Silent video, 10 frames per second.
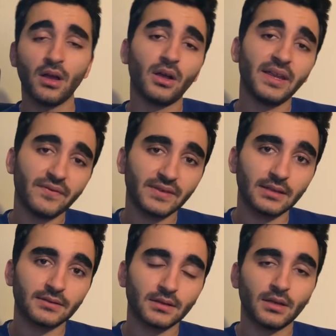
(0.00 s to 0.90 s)
If
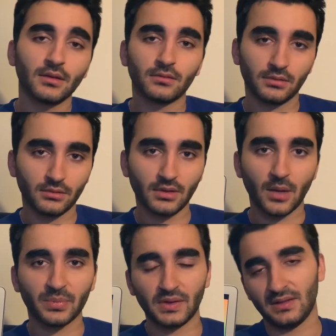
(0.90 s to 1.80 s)
not, the
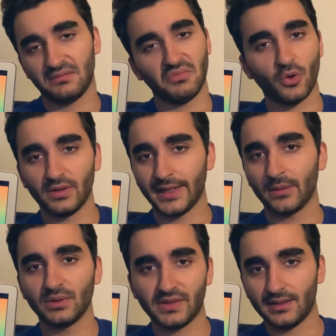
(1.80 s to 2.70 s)
companies or the
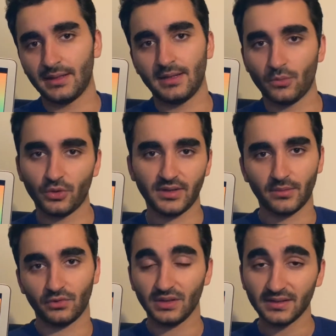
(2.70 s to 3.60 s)
enabler said they need more time to
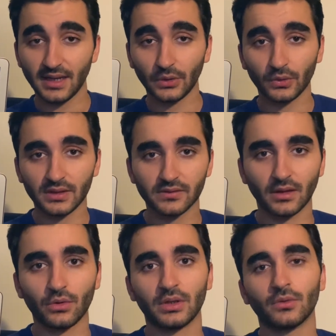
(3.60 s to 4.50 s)
decide on this, then
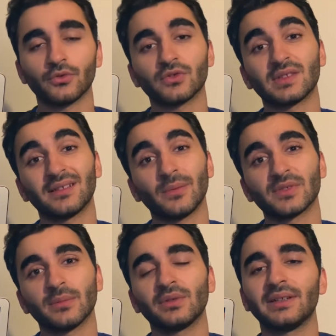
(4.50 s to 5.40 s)
you can also set up
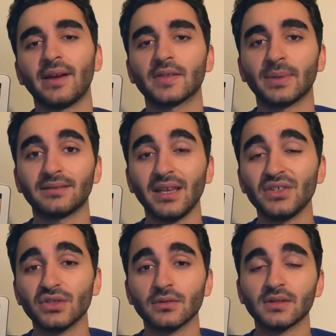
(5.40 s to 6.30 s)
some clear
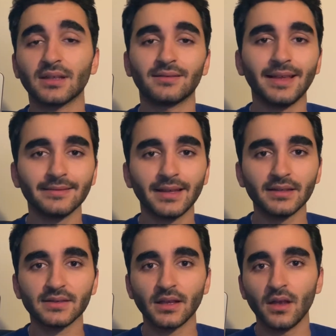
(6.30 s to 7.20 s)
expectations and
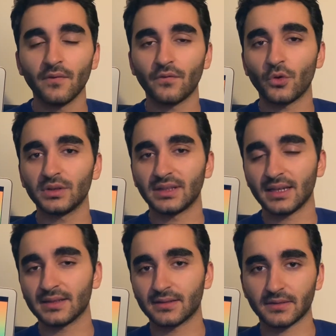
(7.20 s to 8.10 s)
deadlines for the
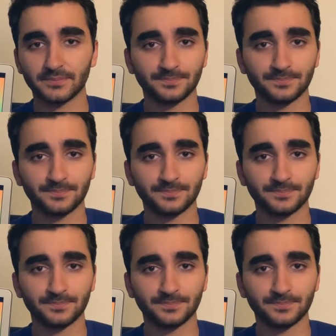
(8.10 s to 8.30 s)
next